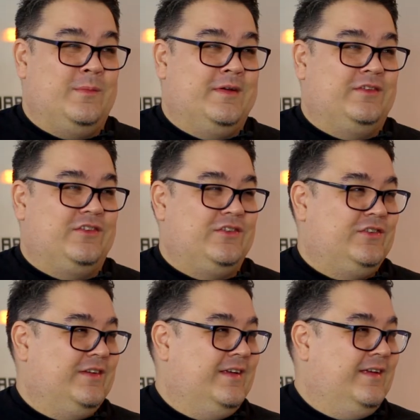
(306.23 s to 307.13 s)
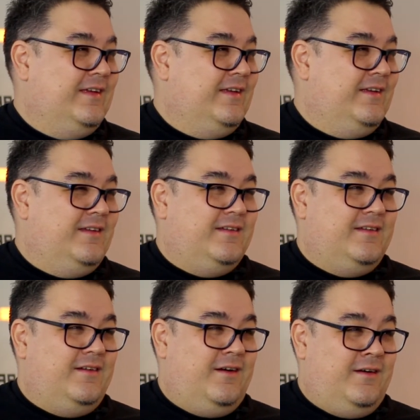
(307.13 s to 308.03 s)
much
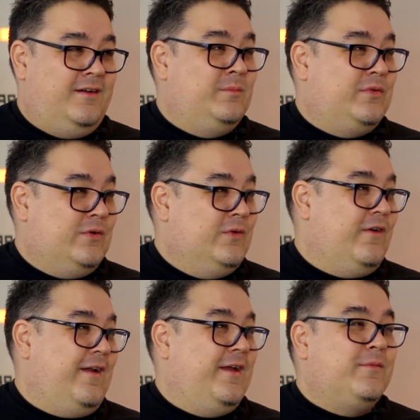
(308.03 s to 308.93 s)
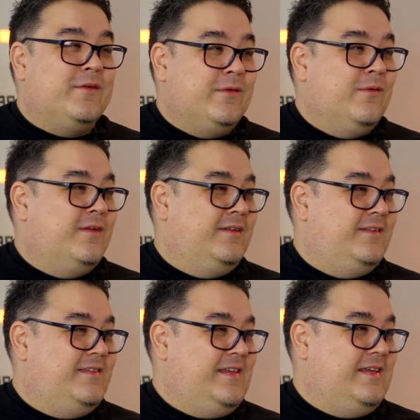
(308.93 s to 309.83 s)
on program that we wanted to
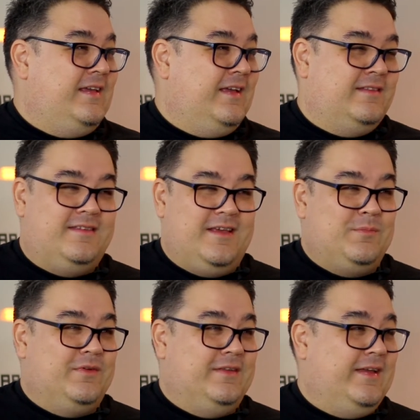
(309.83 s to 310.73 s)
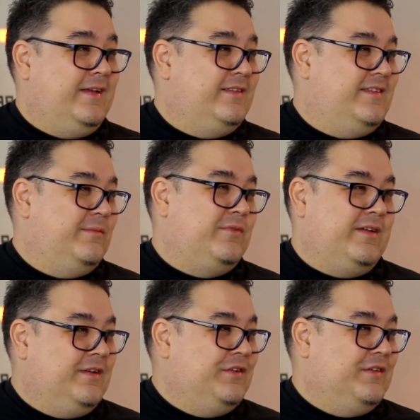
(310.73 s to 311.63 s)
see, and separately, and separate
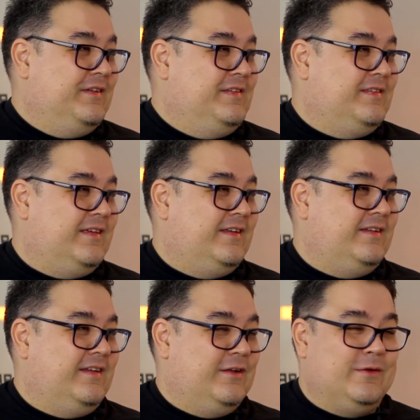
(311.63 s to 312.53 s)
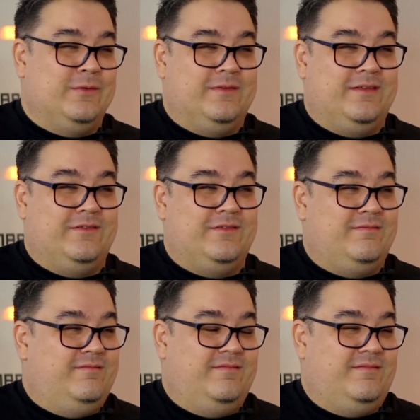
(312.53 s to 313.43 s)
interests, that, you know, it was,
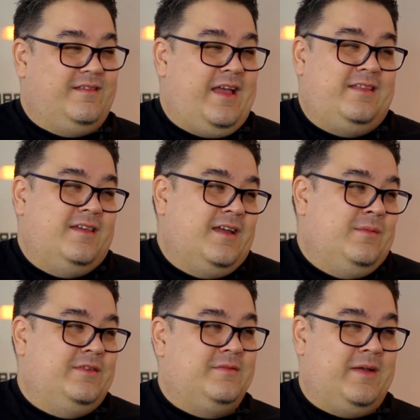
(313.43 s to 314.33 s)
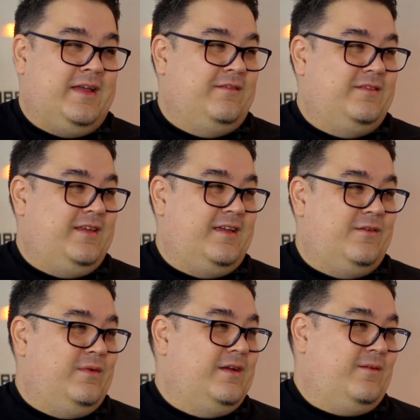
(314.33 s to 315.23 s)
I think I just might have to take a
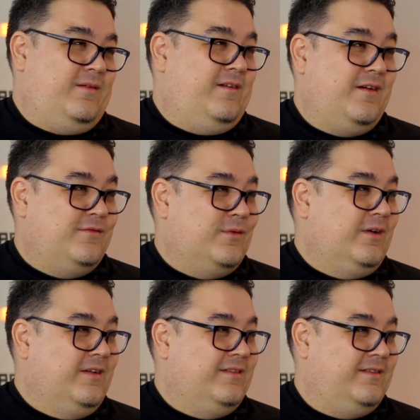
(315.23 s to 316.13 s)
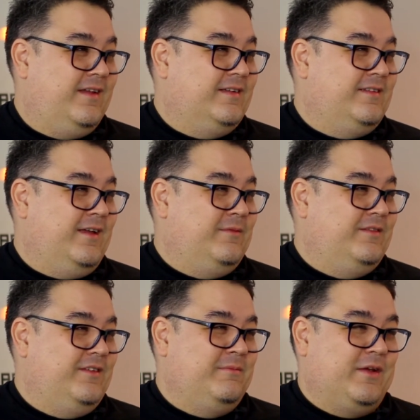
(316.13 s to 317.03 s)
week off work next time,
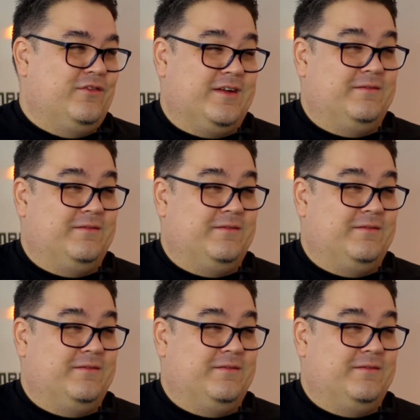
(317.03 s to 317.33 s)
just make sure I